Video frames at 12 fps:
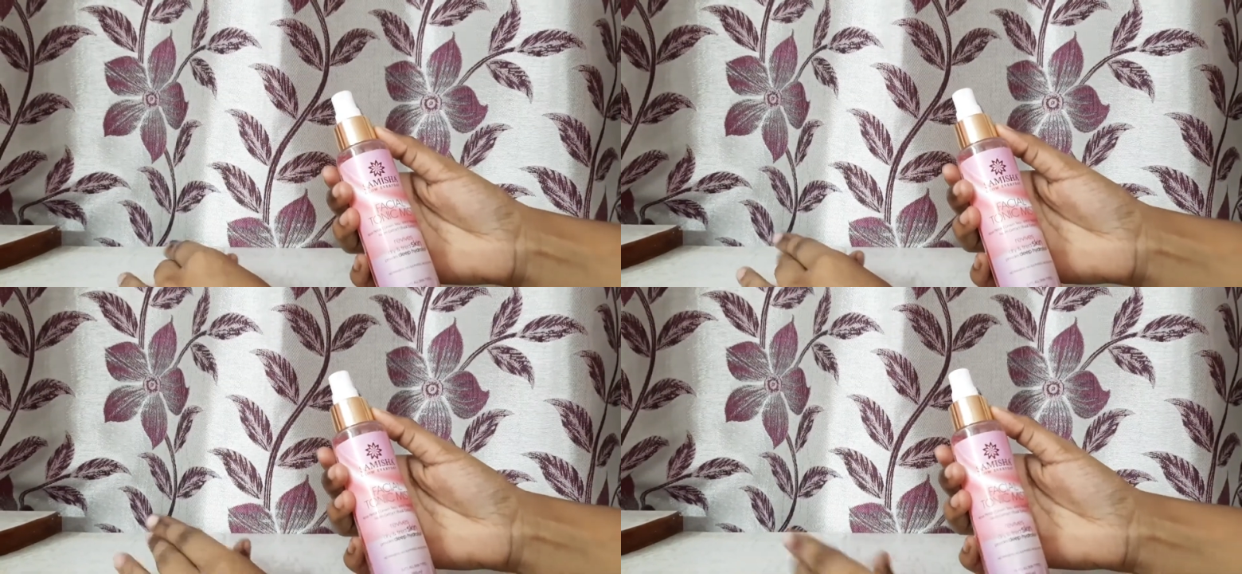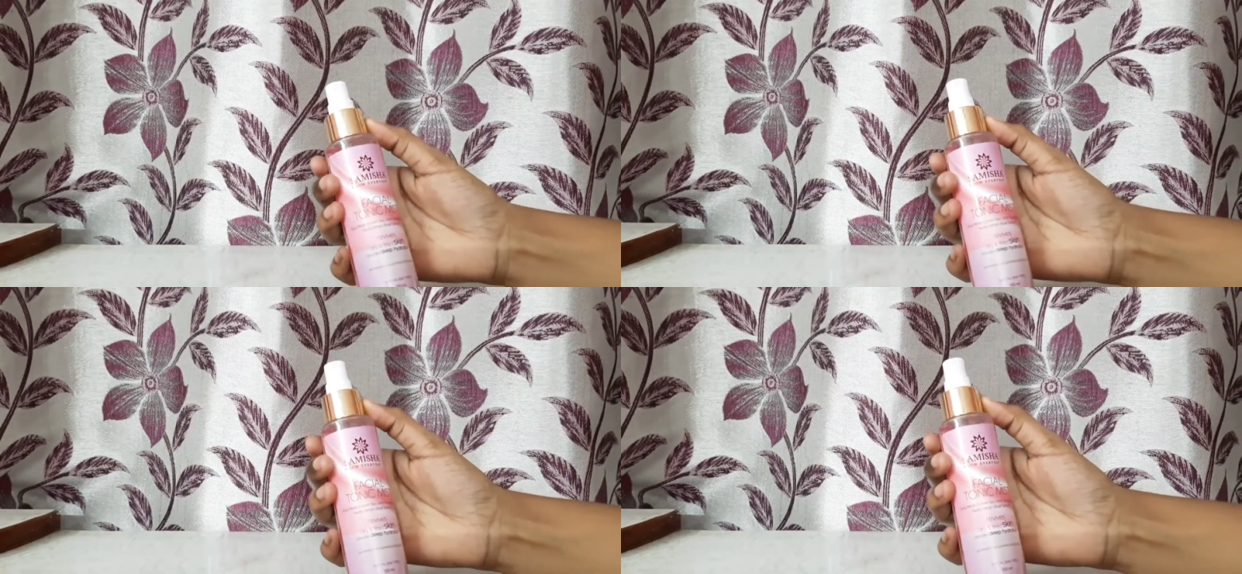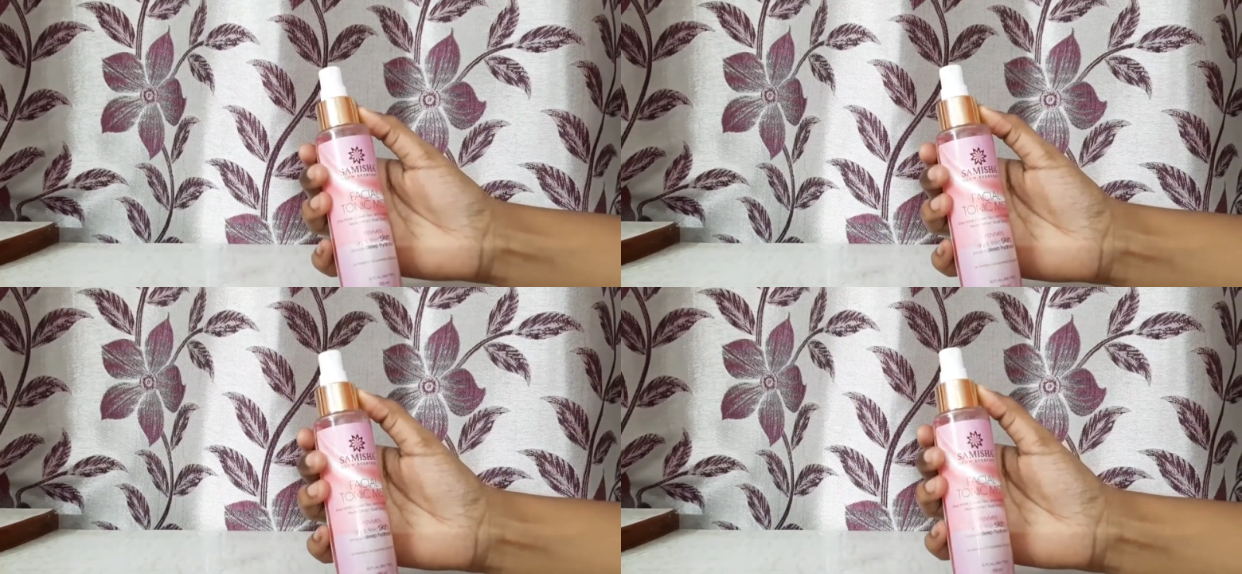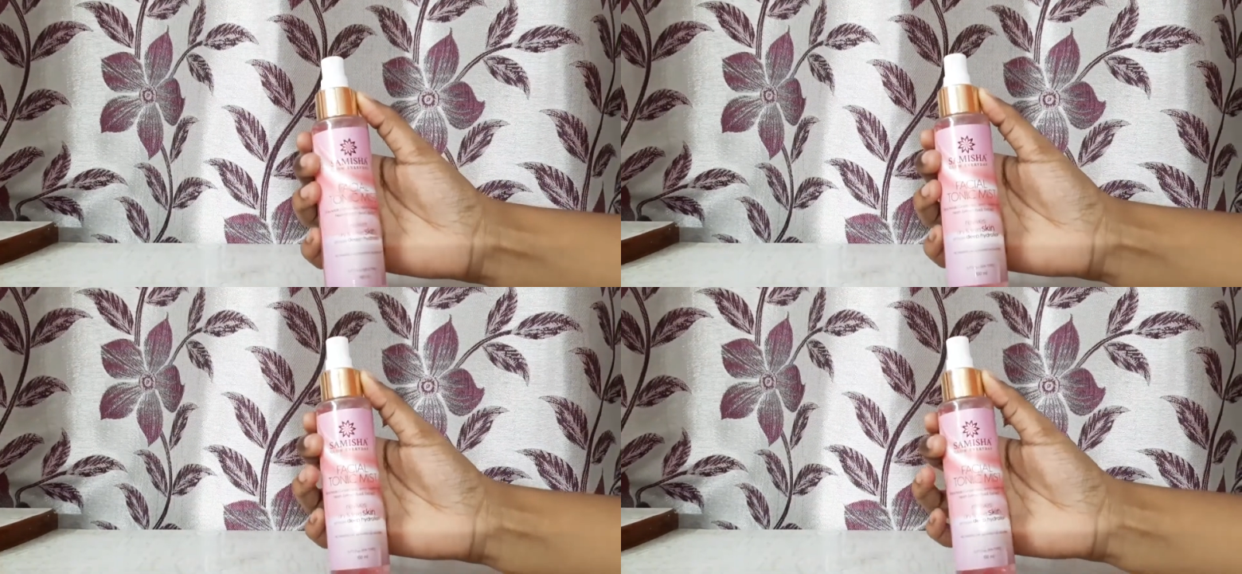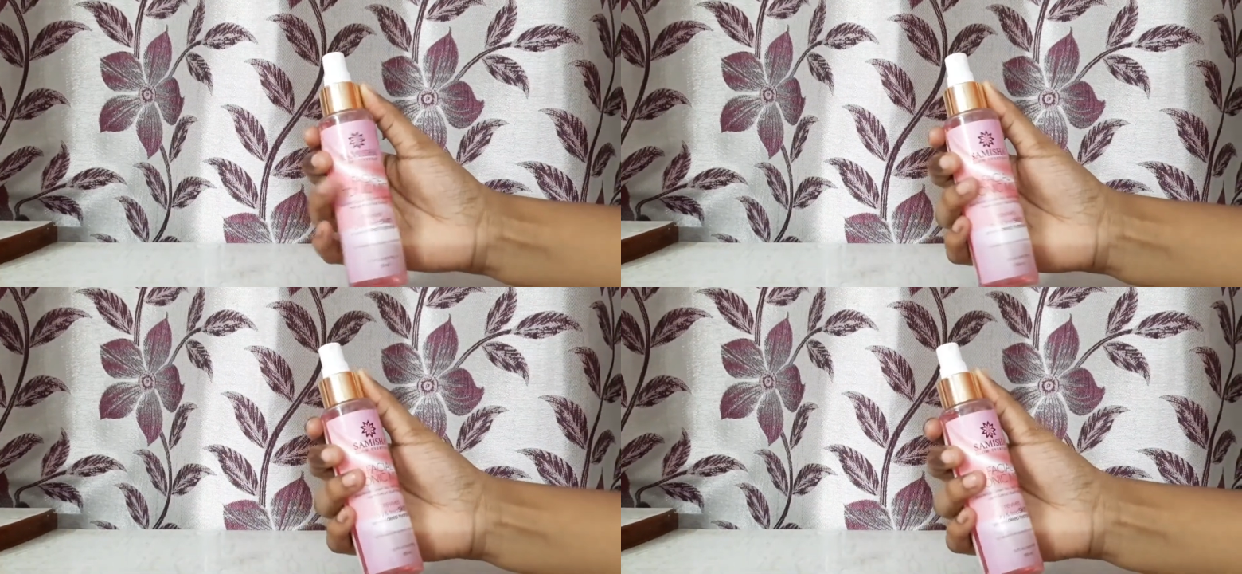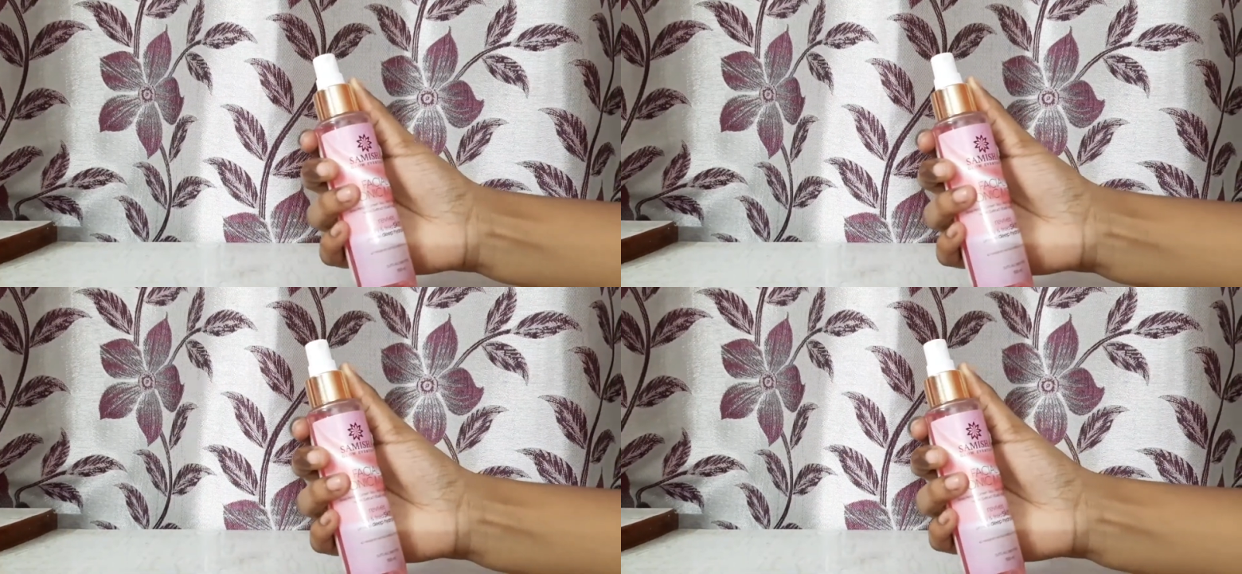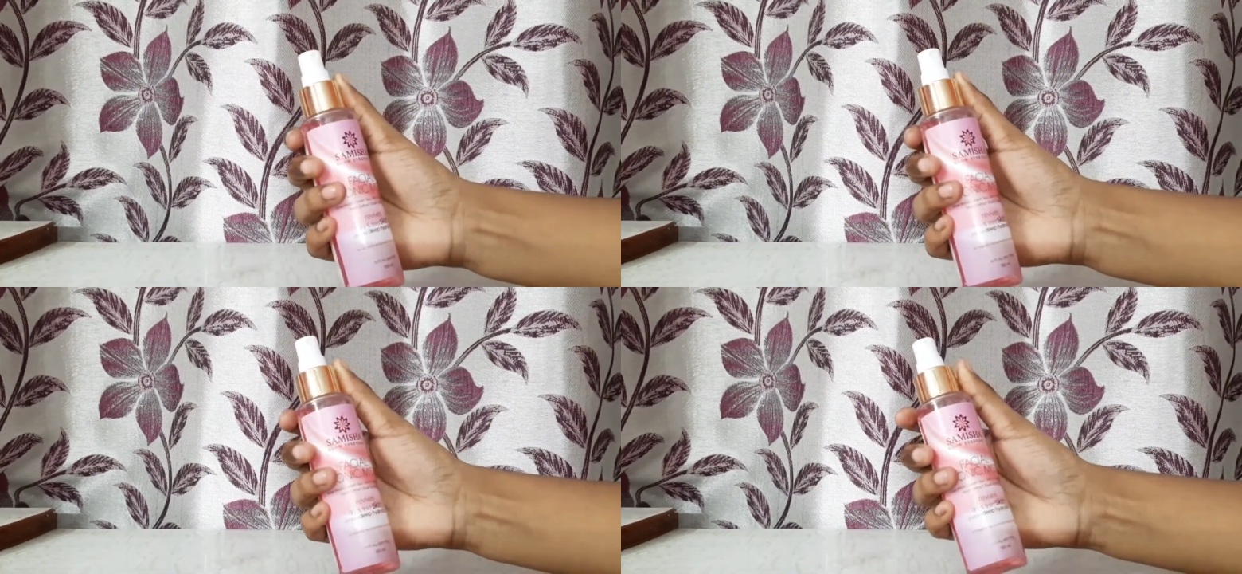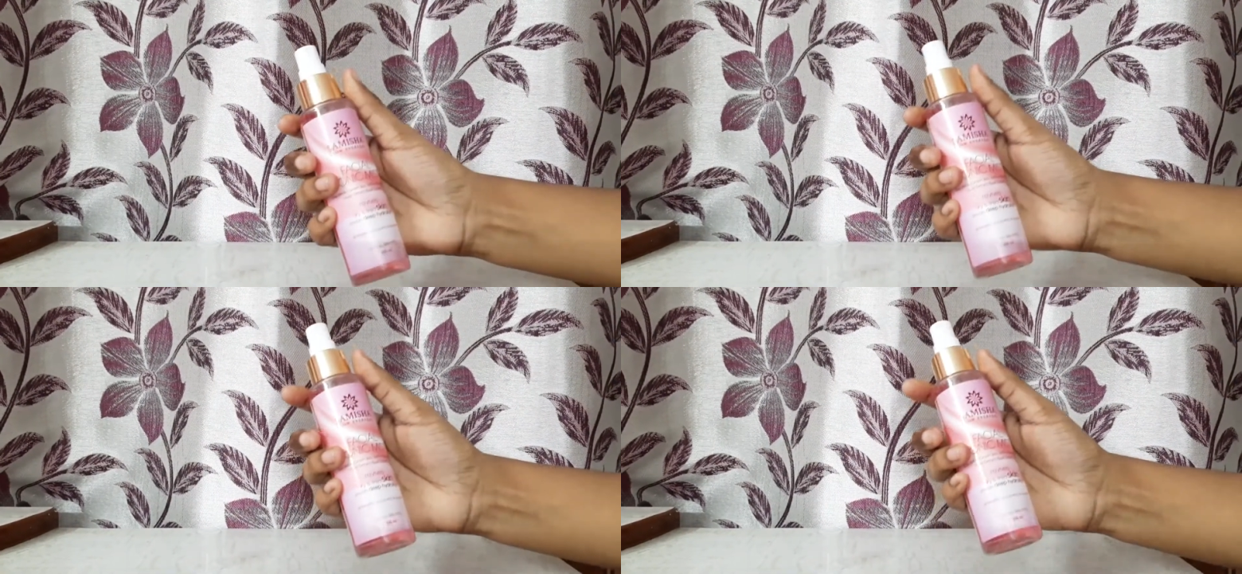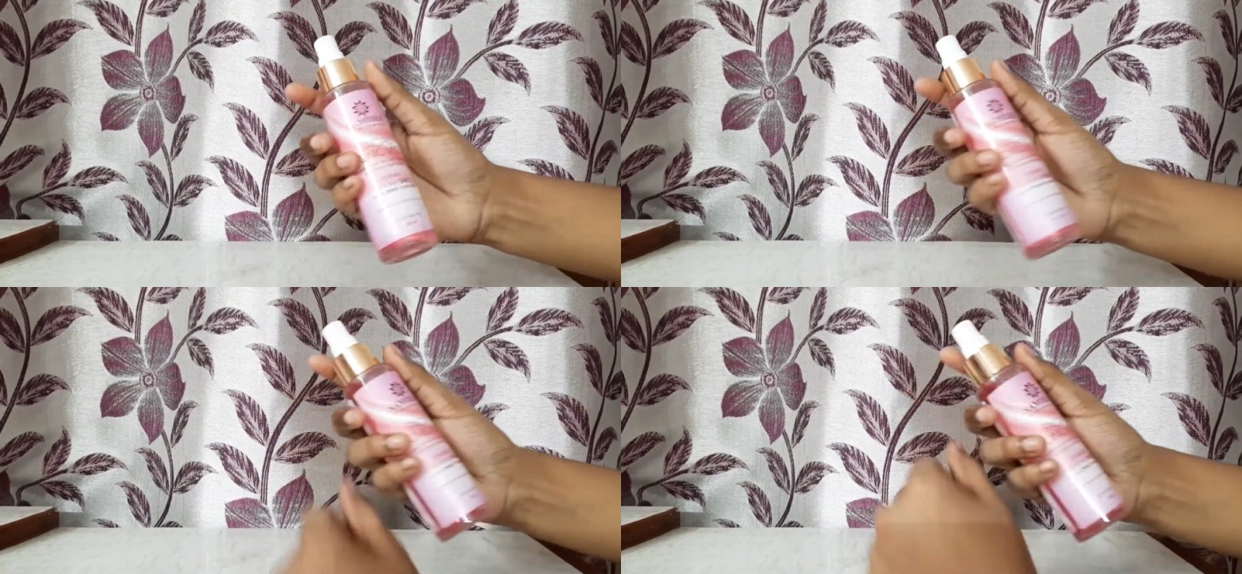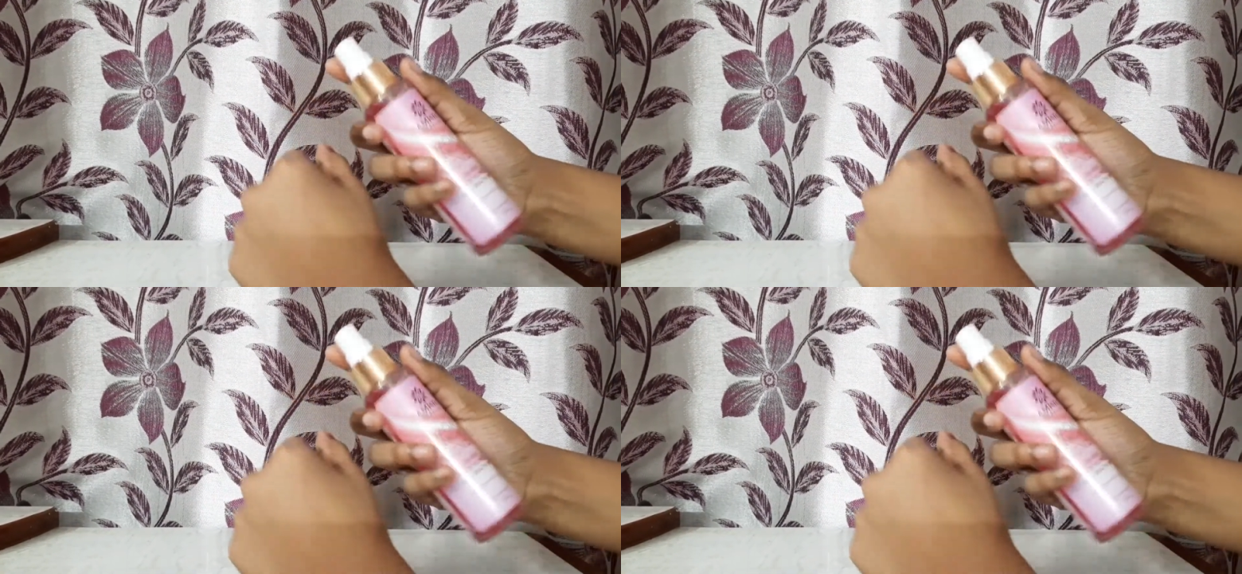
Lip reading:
[unreadable: no face in view]